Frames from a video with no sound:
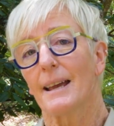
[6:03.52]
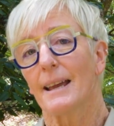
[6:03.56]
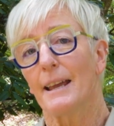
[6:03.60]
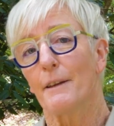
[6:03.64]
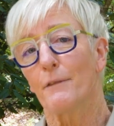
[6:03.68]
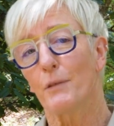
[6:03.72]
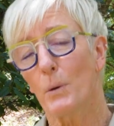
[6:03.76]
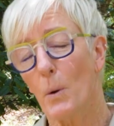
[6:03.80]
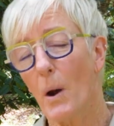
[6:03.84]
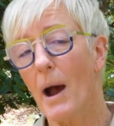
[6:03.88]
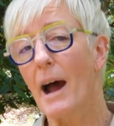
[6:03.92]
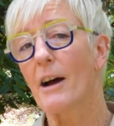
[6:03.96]

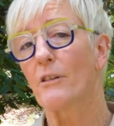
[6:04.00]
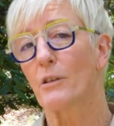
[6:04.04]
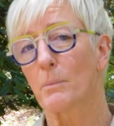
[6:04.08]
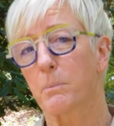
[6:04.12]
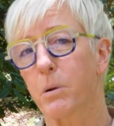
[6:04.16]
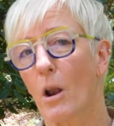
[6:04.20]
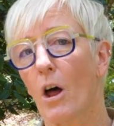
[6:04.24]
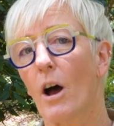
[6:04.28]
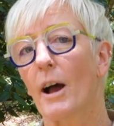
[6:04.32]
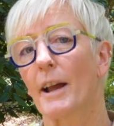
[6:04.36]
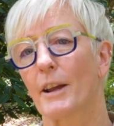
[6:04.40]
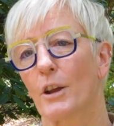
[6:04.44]
If you are
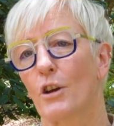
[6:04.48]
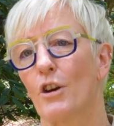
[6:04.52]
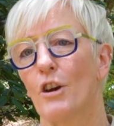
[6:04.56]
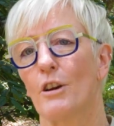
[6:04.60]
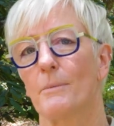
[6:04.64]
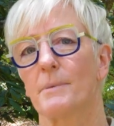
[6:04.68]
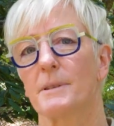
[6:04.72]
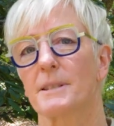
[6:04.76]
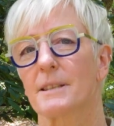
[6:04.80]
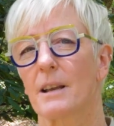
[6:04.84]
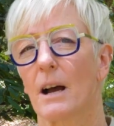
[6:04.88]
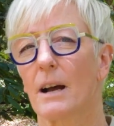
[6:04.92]
applying
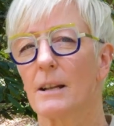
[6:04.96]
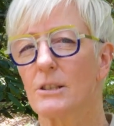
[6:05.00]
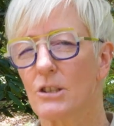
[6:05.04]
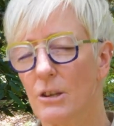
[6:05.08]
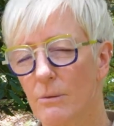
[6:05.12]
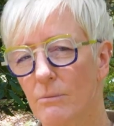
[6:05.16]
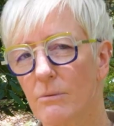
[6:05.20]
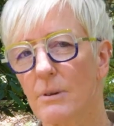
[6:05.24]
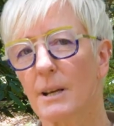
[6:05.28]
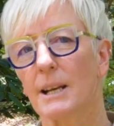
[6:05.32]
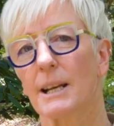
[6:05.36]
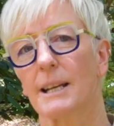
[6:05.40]
herbicides,
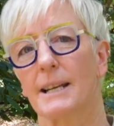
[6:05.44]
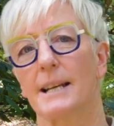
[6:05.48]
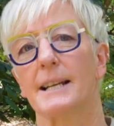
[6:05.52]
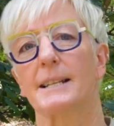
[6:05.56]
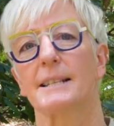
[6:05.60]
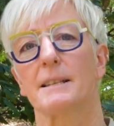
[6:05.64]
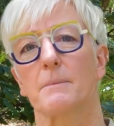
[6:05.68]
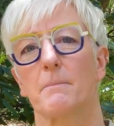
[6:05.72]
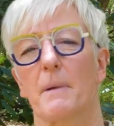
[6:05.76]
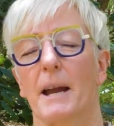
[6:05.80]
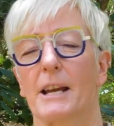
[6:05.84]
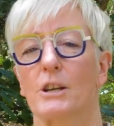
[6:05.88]
you really
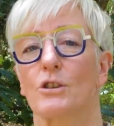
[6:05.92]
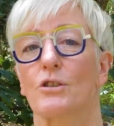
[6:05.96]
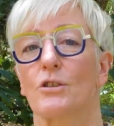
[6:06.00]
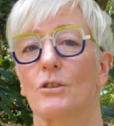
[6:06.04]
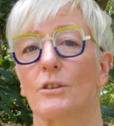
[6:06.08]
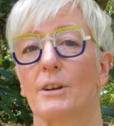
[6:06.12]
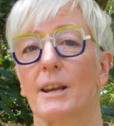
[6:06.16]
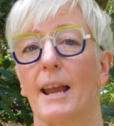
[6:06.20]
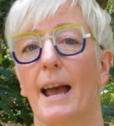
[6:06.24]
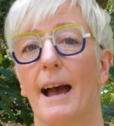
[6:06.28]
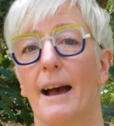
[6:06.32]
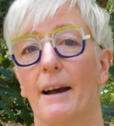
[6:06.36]
need to make
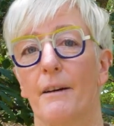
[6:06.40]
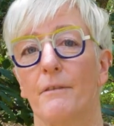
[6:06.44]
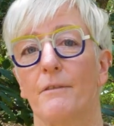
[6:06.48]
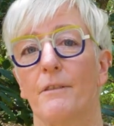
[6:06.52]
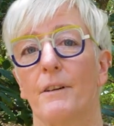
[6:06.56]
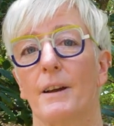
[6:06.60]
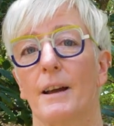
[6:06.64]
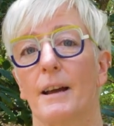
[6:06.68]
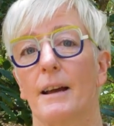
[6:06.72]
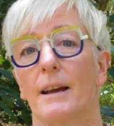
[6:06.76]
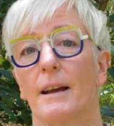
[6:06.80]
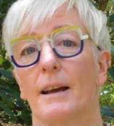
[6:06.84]
sure you have
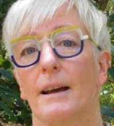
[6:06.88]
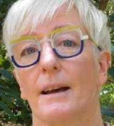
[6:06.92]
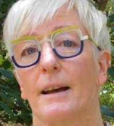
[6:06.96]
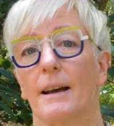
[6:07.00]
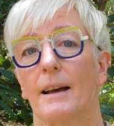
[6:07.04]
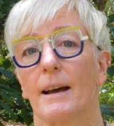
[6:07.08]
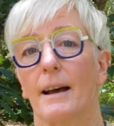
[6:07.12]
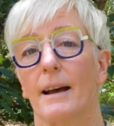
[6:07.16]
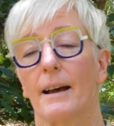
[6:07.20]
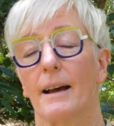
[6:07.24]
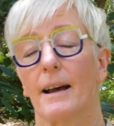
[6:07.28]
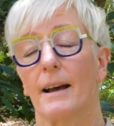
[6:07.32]

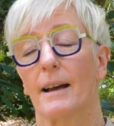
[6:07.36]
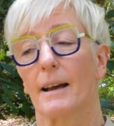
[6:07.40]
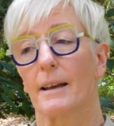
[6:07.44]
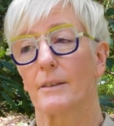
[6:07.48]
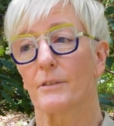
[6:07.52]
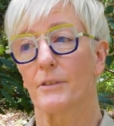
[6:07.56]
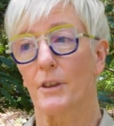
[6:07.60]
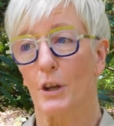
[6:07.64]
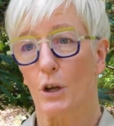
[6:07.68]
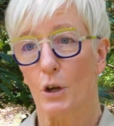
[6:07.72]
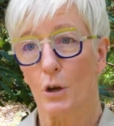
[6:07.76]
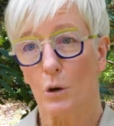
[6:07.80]

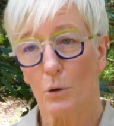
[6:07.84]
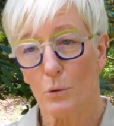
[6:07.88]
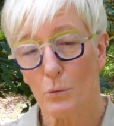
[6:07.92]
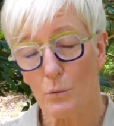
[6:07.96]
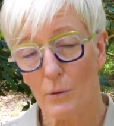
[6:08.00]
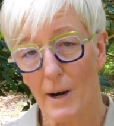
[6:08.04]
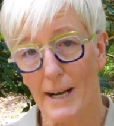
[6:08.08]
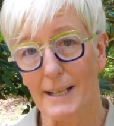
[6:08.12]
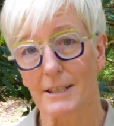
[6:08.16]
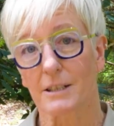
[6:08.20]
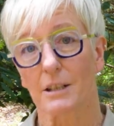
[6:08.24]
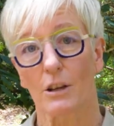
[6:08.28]
the
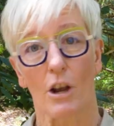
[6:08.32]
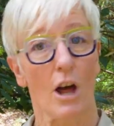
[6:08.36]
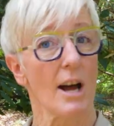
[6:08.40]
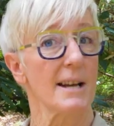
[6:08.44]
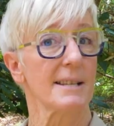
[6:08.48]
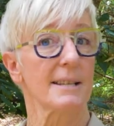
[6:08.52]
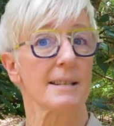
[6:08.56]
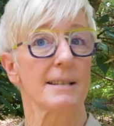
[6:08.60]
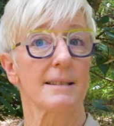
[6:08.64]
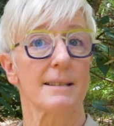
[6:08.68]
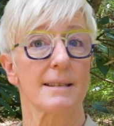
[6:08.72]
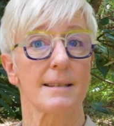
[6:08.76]
correct
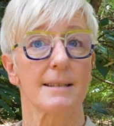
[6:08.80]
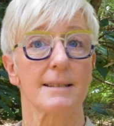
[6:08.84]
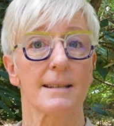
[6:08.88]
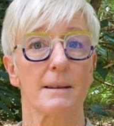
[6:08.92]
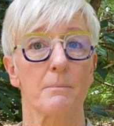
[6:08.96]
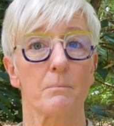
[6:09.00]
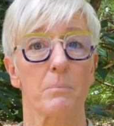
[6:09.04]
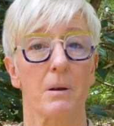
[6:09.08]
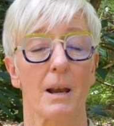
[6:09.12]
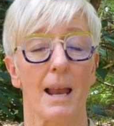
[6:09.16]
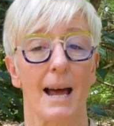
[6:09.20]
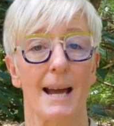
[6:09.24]
licenses
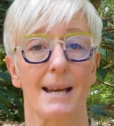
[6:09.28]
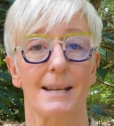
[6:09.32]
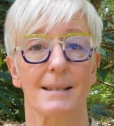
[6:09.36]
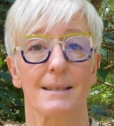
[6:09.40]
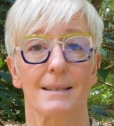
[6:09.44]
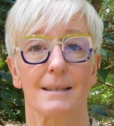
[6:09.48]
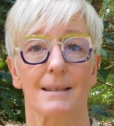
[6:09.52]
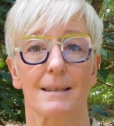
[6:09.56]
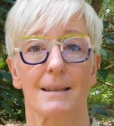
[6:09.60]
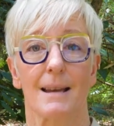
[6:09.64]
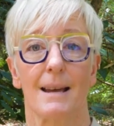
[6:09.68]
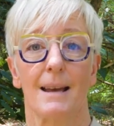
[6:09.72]
in
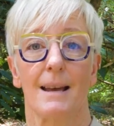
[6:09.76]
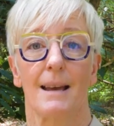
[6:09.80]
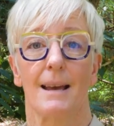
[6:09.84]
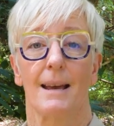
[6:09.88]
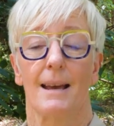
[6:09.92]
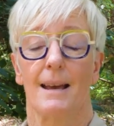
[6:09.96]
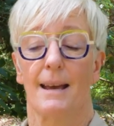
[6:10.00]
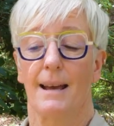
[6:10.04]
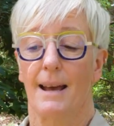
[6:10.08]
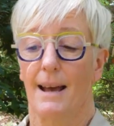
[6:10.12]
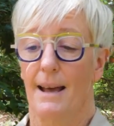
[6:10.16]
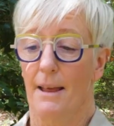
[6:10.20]
place,
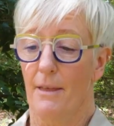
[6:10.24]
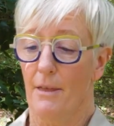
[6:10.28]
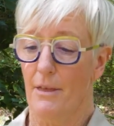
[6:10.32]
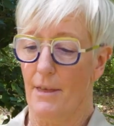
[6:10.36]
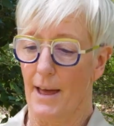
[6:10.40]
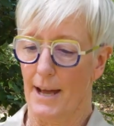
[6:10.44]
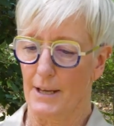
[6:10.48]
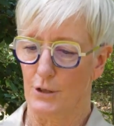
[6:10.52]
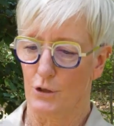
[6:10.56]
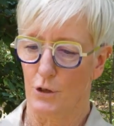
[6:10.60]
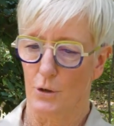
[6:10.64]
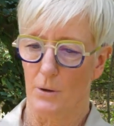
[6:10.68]

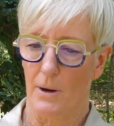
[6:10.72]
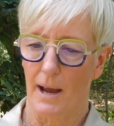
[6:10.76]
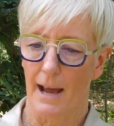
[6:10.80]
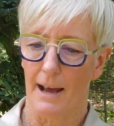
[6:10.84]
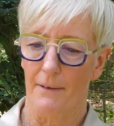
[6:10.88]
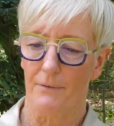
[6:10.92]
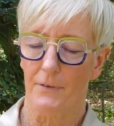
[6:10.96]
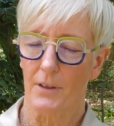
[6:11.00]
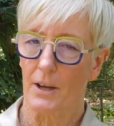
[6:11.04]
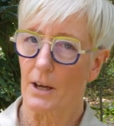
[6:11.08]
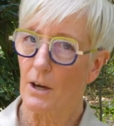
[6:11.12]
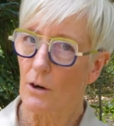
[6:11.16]
that you
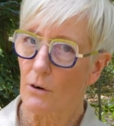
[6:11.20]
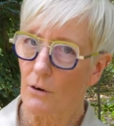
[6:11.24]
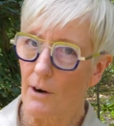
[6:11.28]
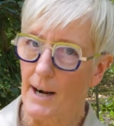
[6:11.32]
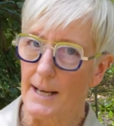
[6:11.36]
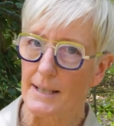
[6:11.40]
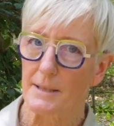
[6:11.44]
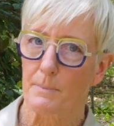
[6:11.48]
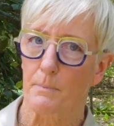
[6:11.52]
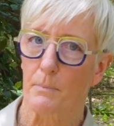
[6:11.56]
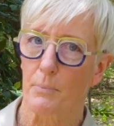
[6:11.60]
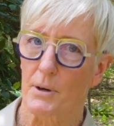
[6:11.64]
have the
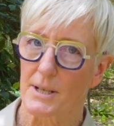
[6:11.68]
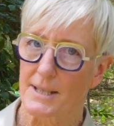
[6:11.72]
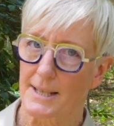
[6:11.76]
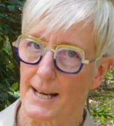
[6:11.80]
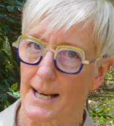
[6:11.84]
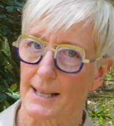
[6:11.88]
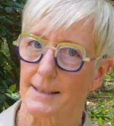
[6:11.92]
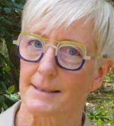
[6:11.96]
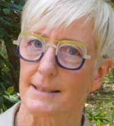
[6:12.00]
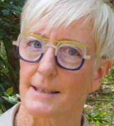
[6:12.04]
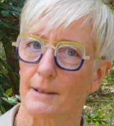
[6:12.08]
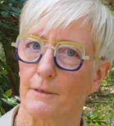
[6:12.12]
correct
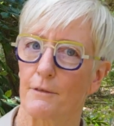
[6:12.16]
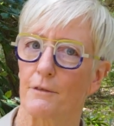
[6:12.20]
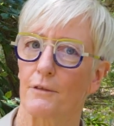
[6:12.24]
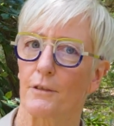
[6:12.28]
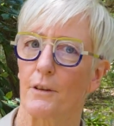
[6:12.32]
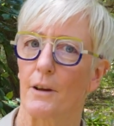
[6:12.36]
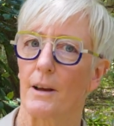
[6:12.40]
protective